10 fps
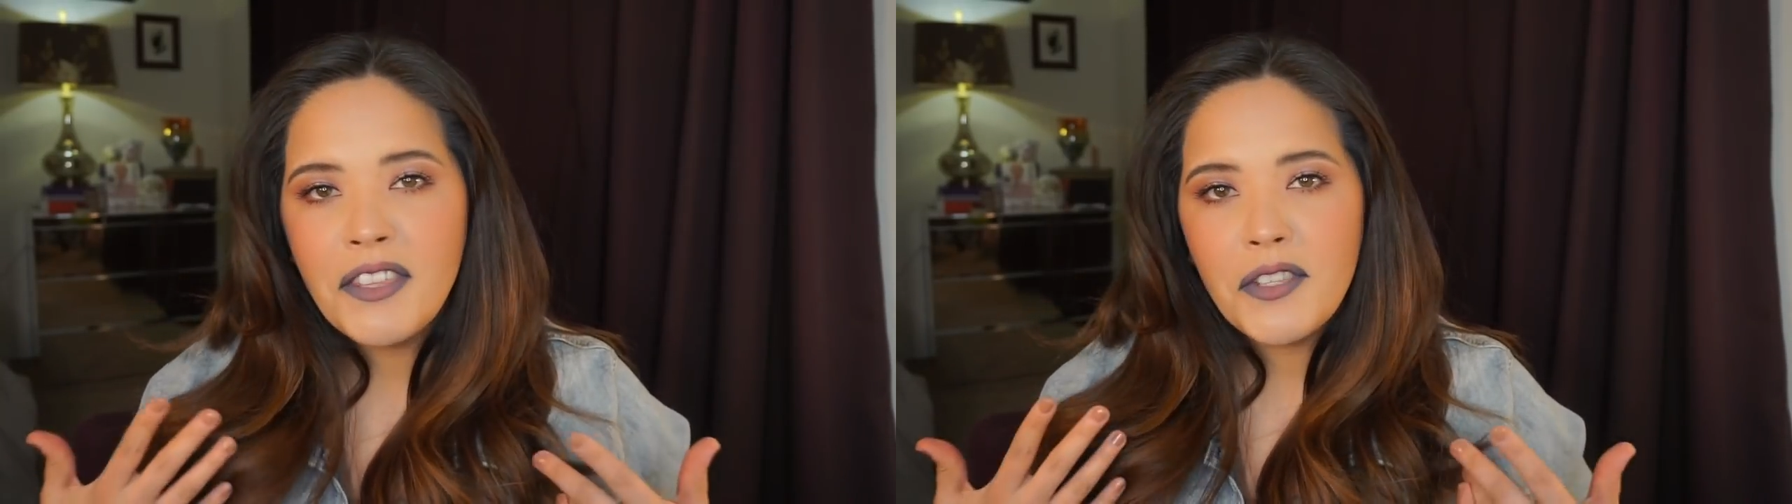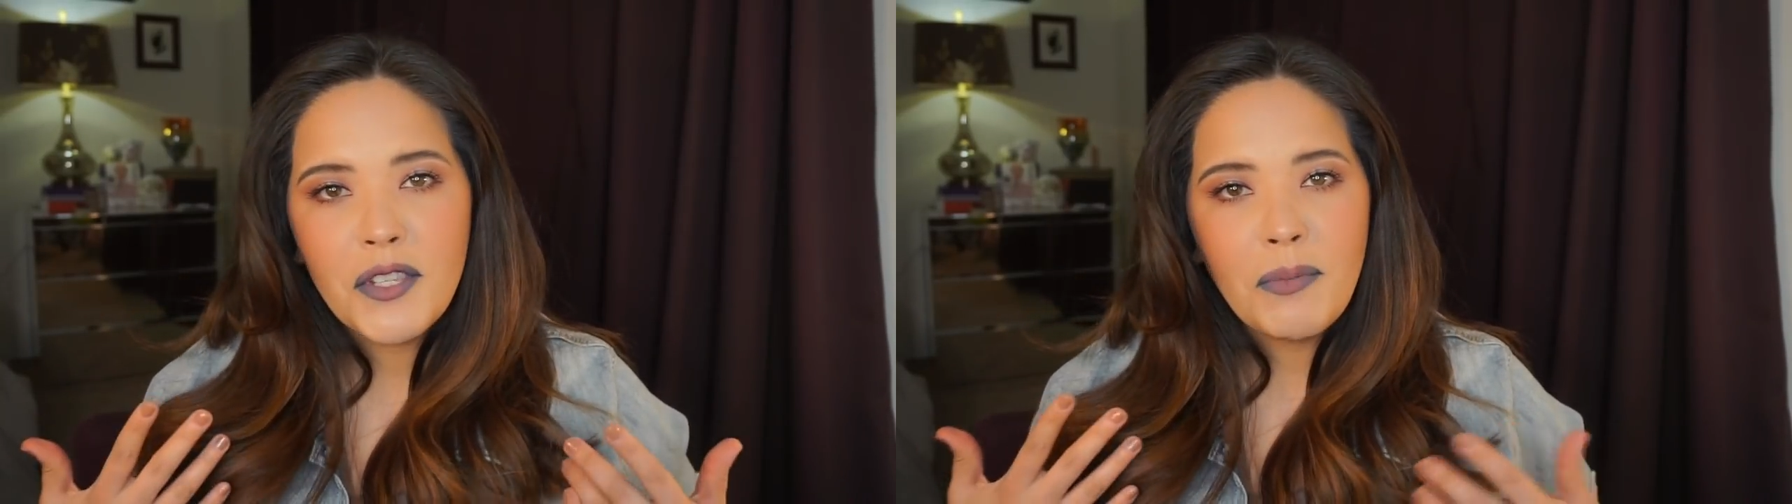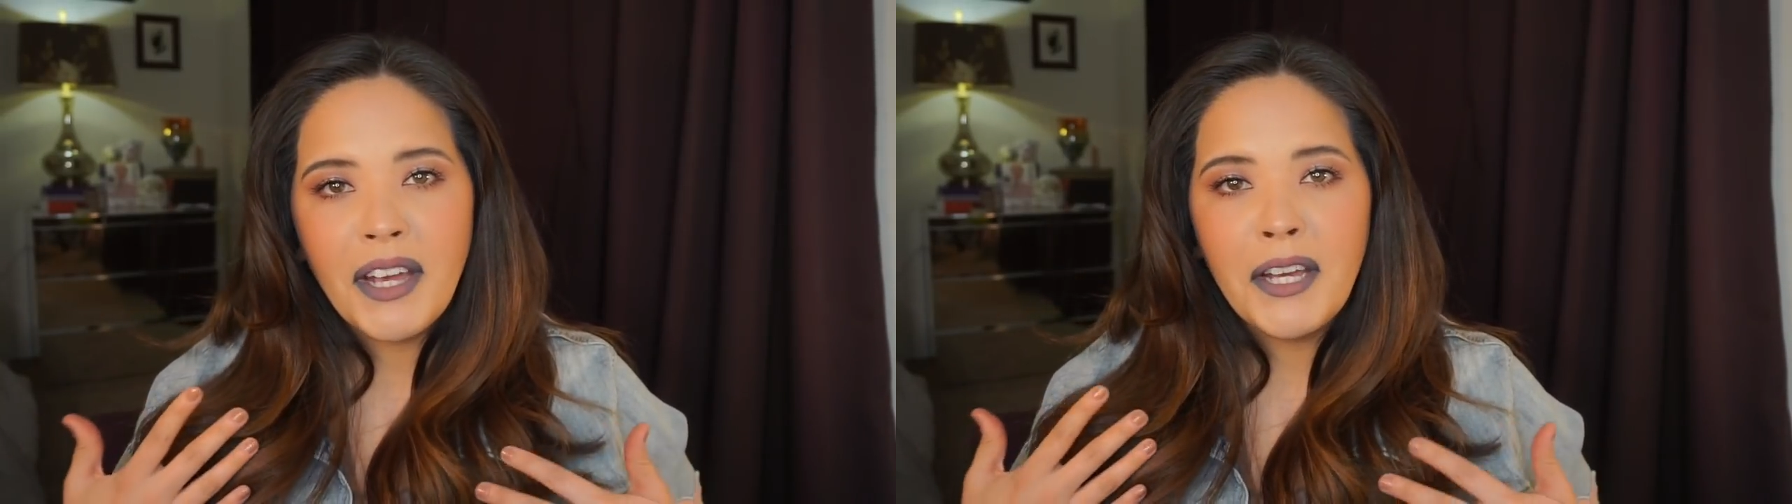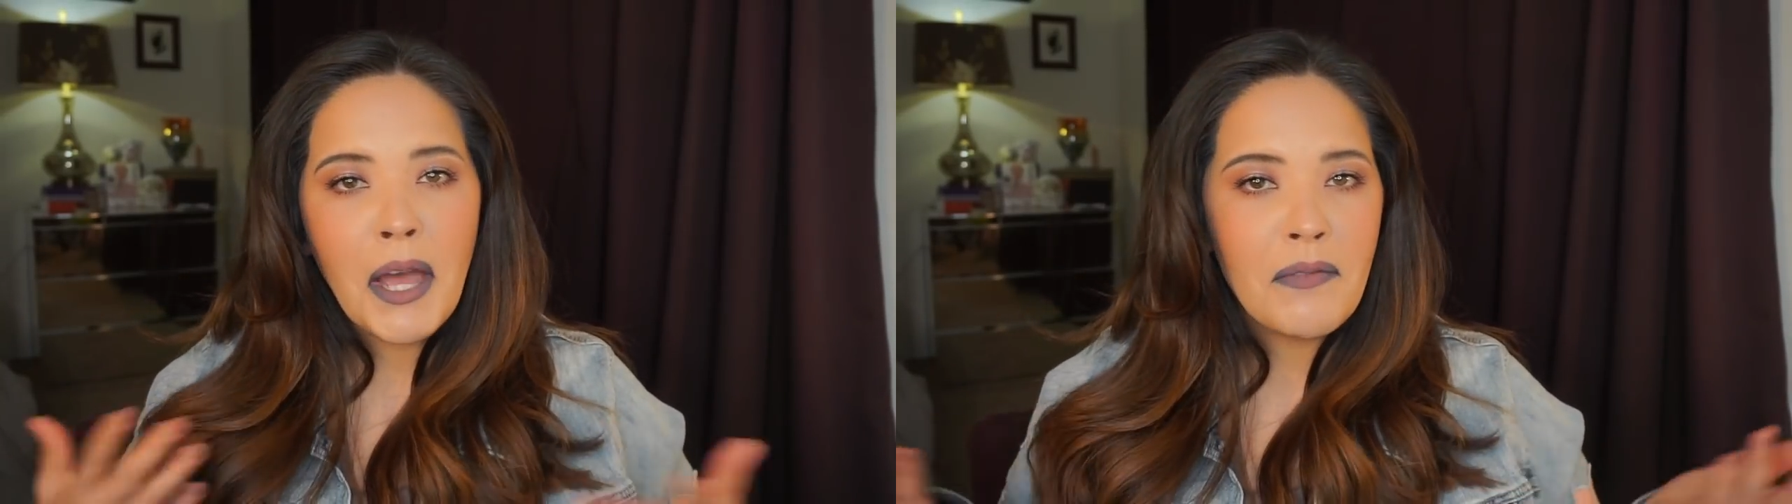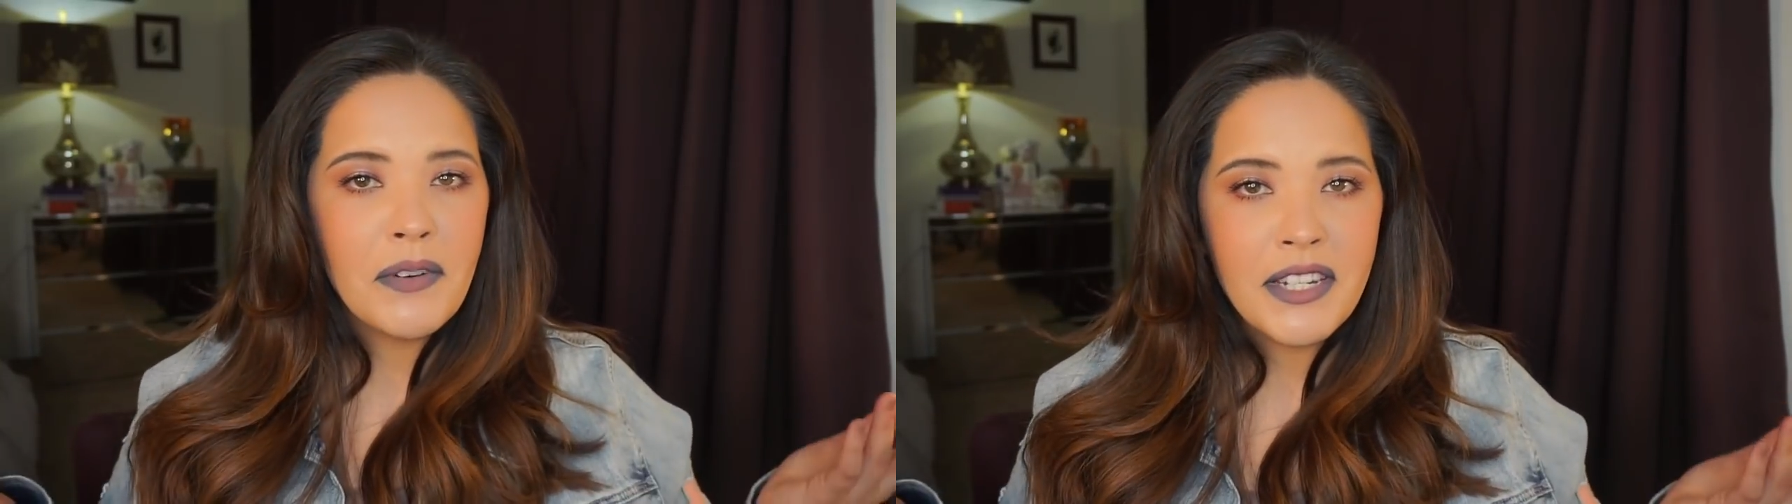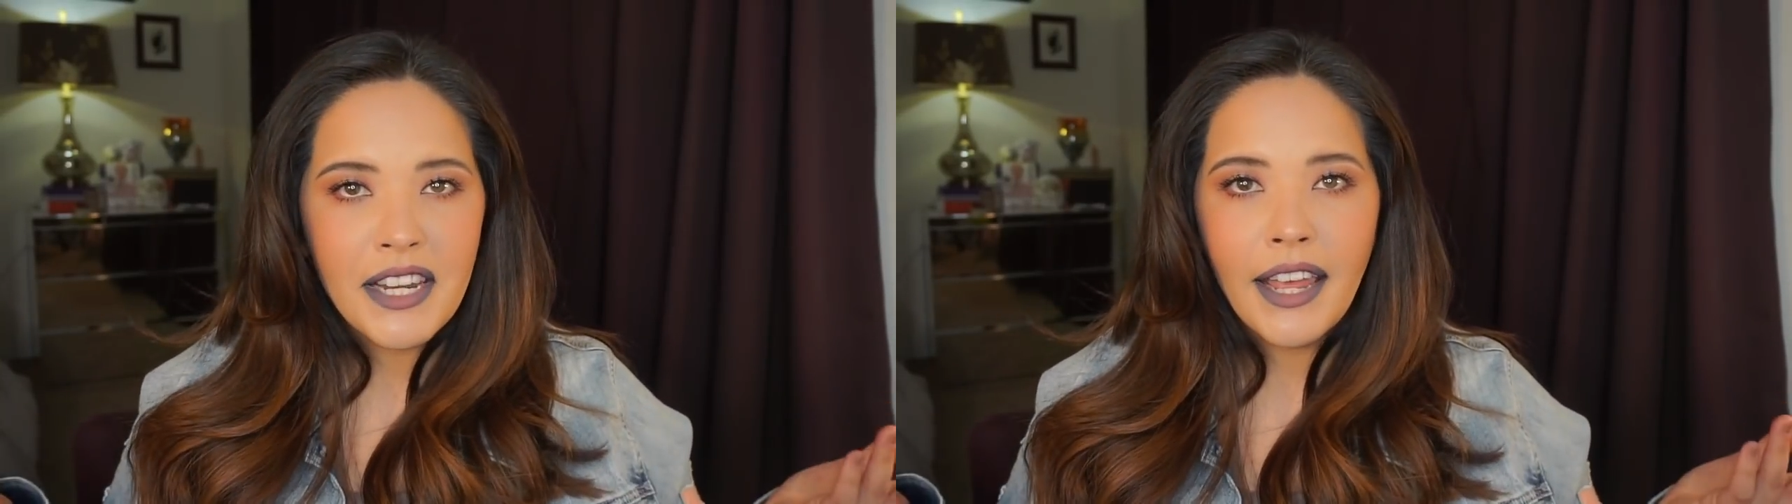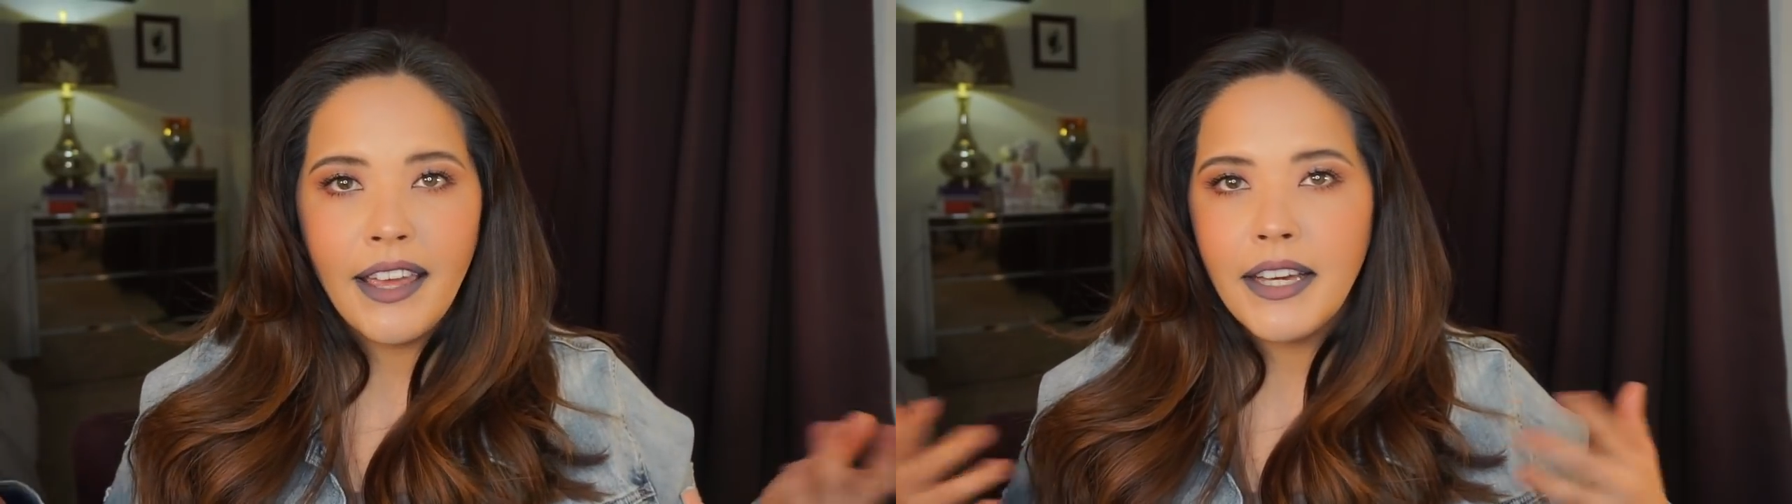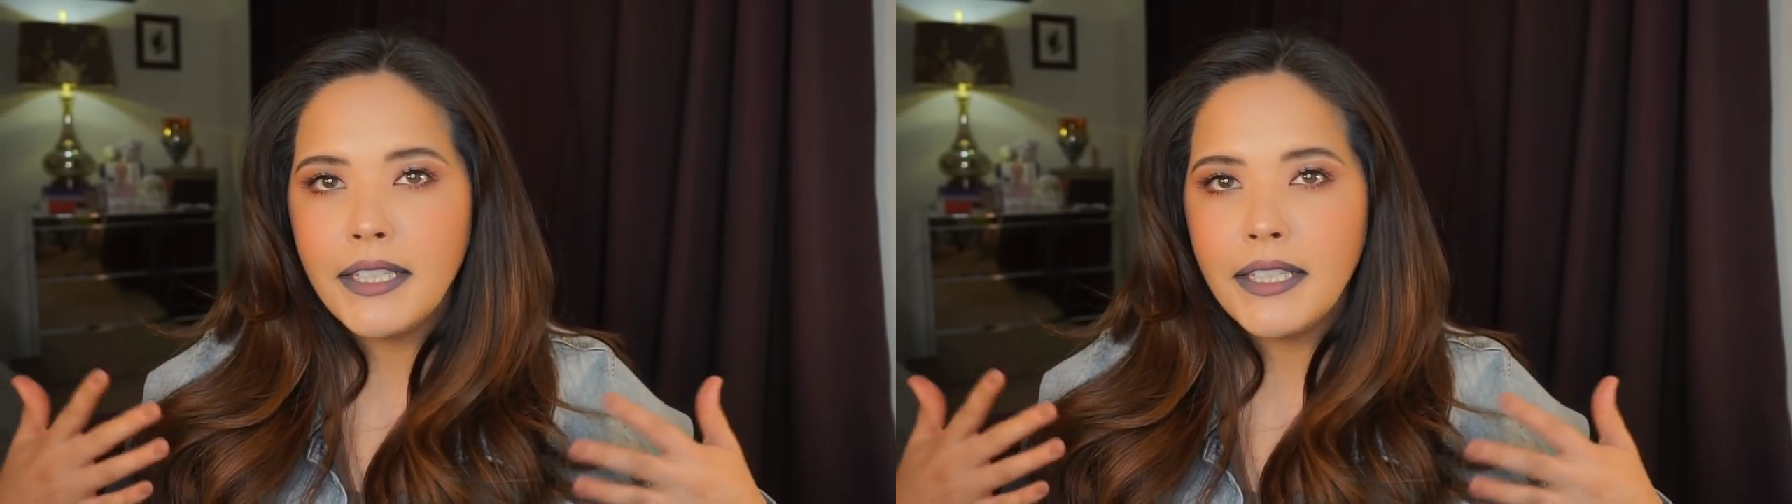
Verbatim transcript: This is my everyday